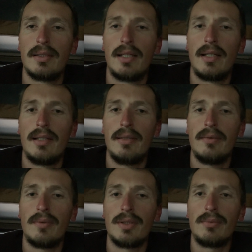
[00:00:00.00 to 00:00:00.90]
I
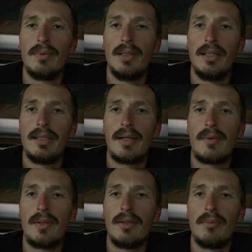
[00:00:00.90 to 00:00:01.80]
was really
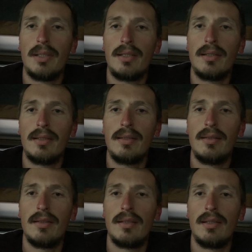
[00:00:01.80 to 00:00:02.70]
counting on making
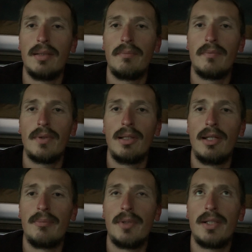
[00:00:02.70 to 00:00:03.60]
a
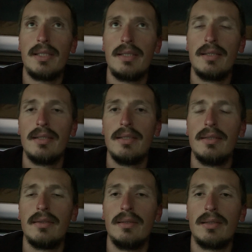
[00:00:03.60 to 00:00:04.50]
lot of money
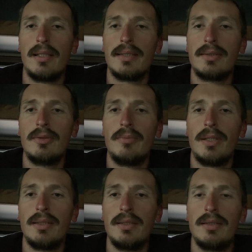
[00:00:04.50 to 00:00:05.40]
these last 2
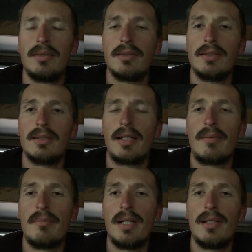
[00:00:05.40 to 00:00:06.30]
months, because
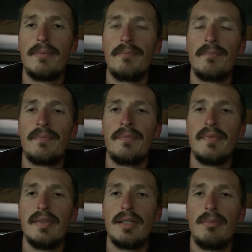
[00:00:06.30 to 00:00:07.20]
I'm
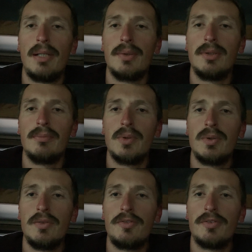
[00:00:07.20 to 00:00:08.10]
about to
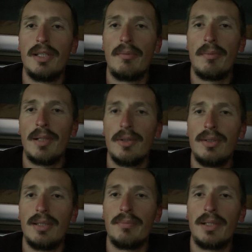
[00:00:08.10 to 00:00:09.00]
move and I'm about to
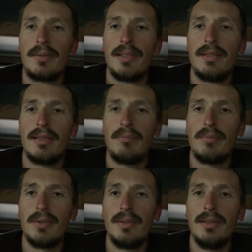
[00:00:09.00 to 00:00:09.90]
get married, and
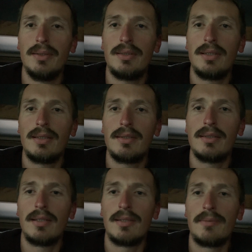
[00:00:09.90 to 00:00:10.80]
both of those things